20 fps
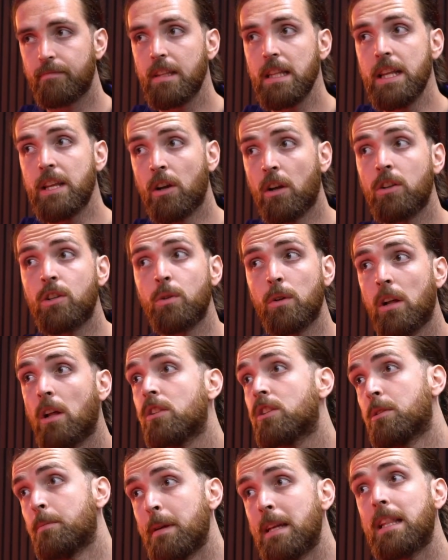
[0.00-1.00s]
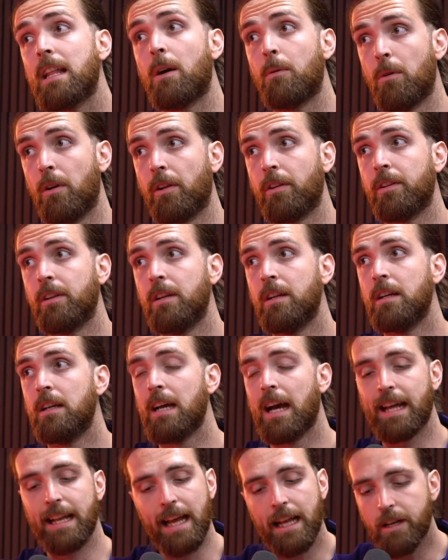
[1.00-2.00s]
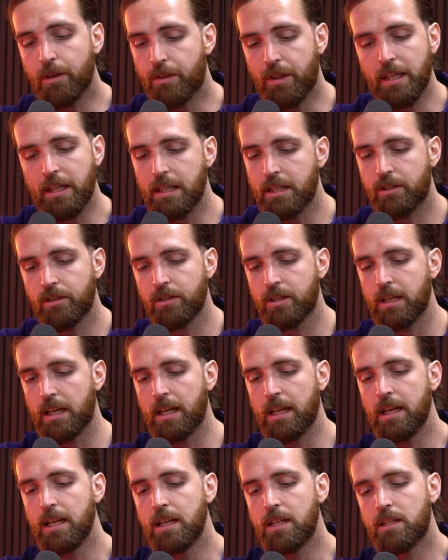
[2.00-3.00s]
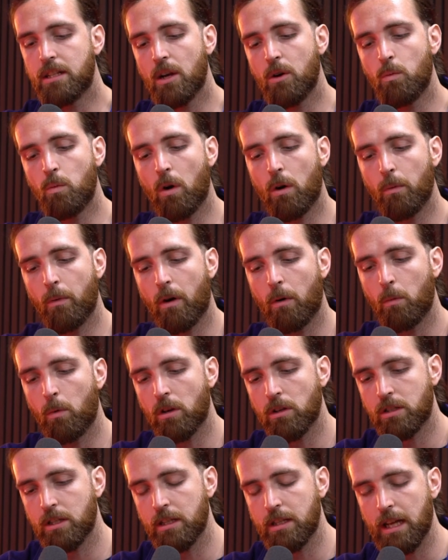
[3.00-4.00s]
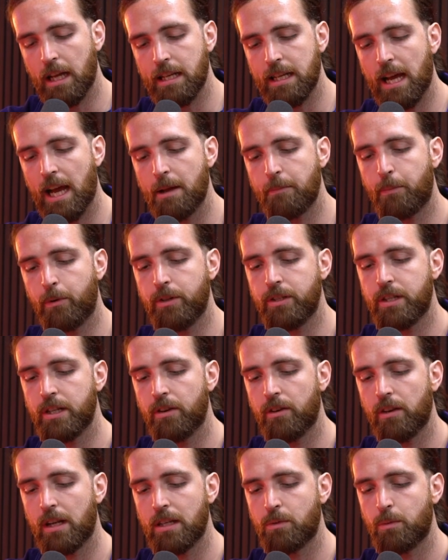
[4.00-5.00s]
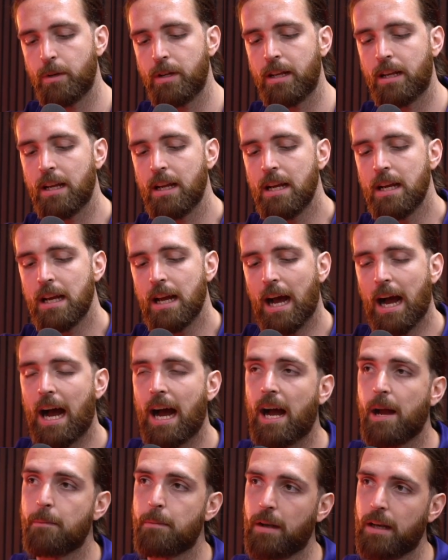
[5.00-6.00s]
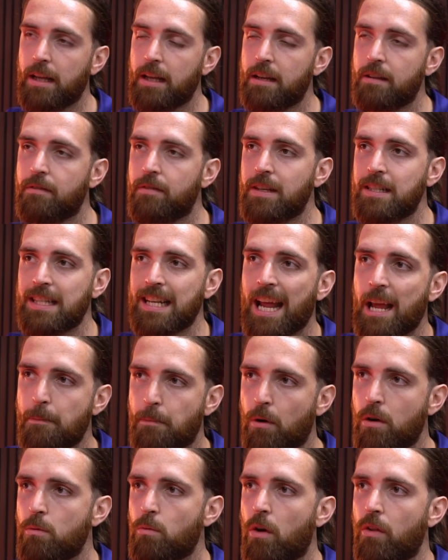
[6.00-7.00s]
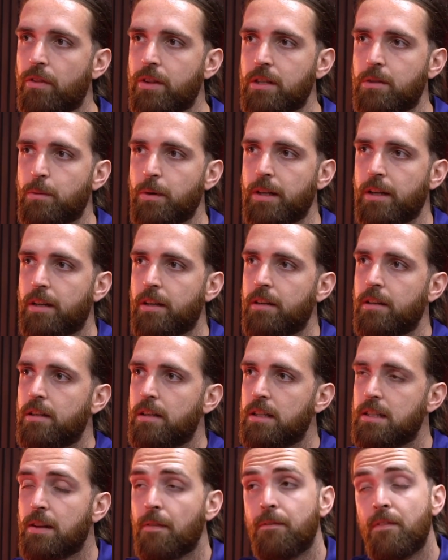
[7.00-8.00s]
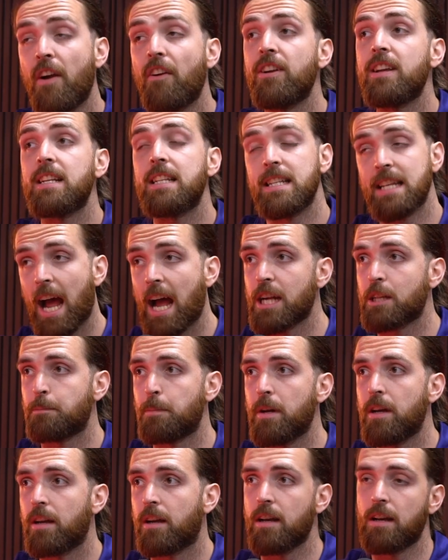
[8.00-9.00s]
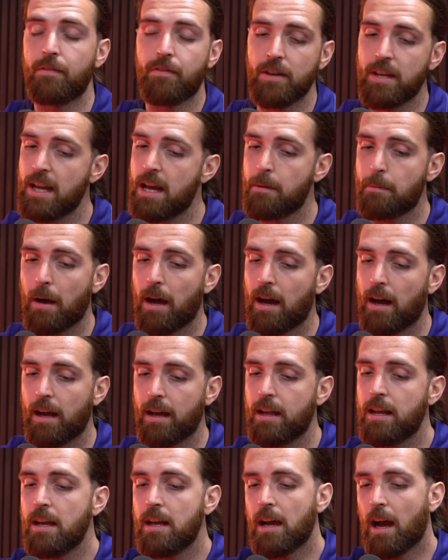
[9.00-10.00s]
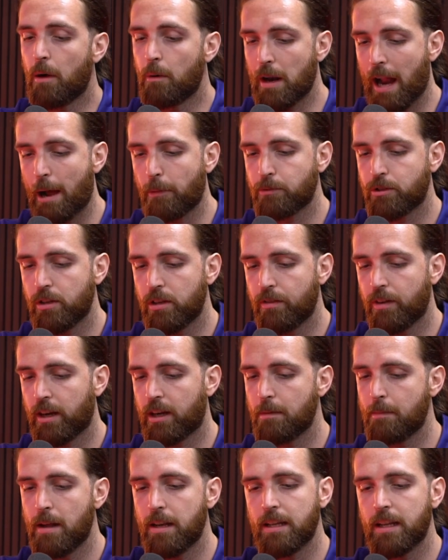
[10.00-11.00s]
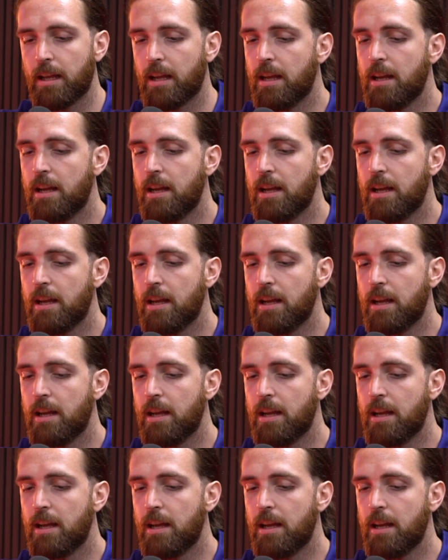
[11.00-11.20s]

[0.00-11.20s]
you got to do a lot to beat that one. And I don't think this does it. So what was a 9.0 last week, I believe, is an 8.1 this week. It's a very nice burger, and if you're nearby, I would absolutely recommend it.